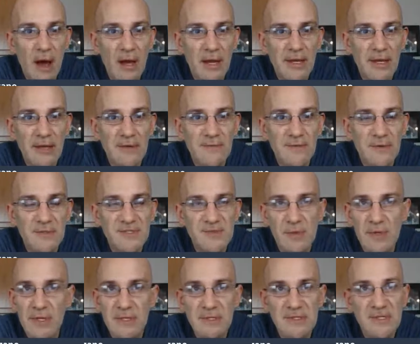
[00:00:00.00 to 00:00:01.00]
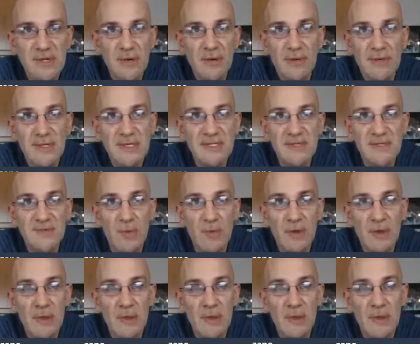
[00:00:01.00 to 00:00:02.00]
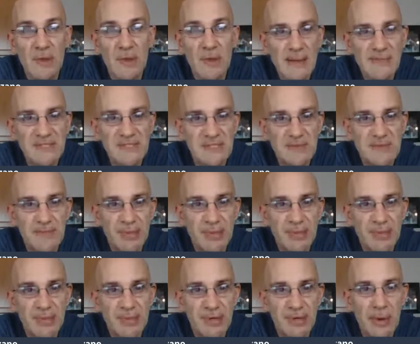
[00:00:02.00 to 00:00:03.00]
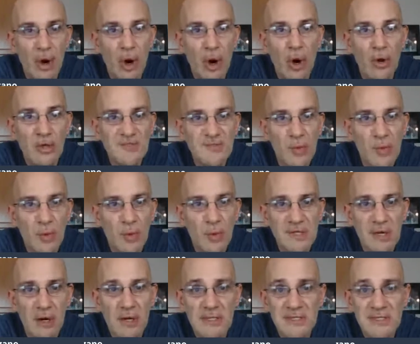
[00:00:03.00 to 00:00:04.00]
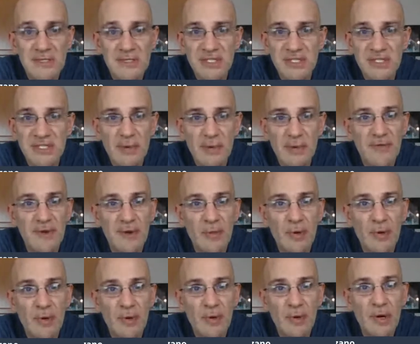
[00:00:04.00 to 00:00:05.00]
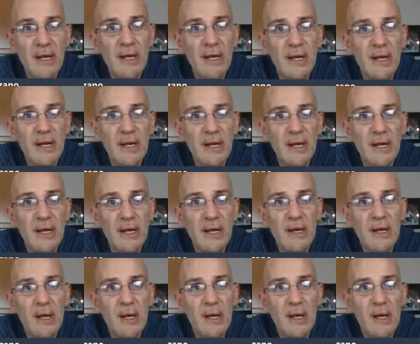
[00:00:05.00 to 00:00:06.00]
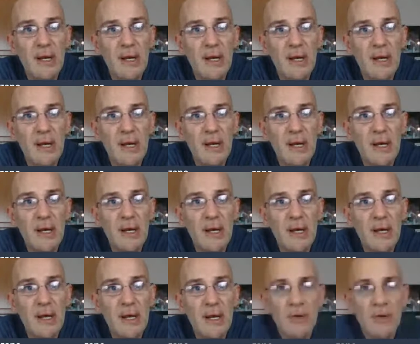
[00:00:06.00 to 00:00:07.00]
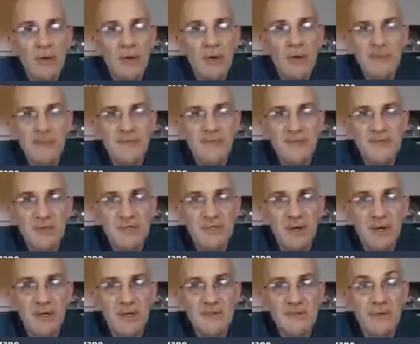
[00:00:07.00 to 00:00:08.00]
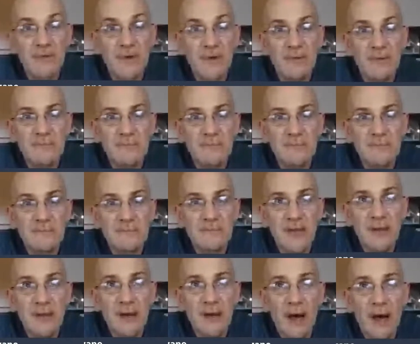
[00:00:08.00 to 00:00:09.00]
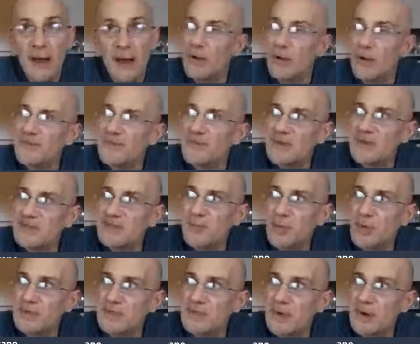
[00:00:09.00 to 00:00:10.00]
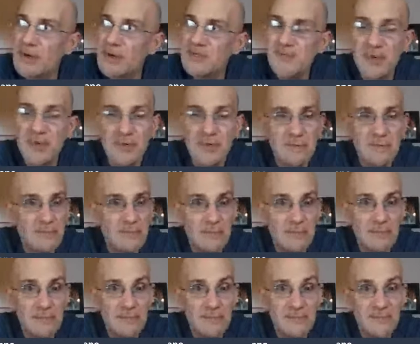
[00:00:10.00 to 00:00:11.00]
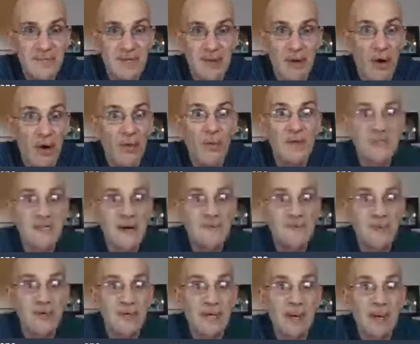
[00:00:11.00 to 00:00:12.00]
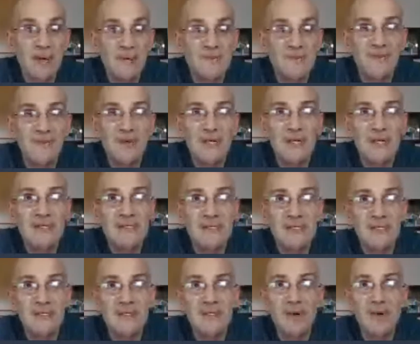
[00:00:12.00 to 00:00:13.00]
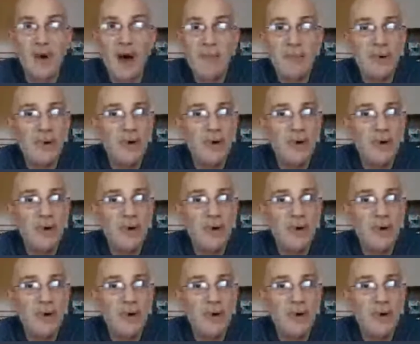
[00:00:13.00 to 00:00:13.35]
this is one of the best times to put up all sports cards. January, February, all listings on eBay for sports cards are free. I don't know if it's all sports cards, but all the ones I was putting up, it was free listings. So I put up 1,000.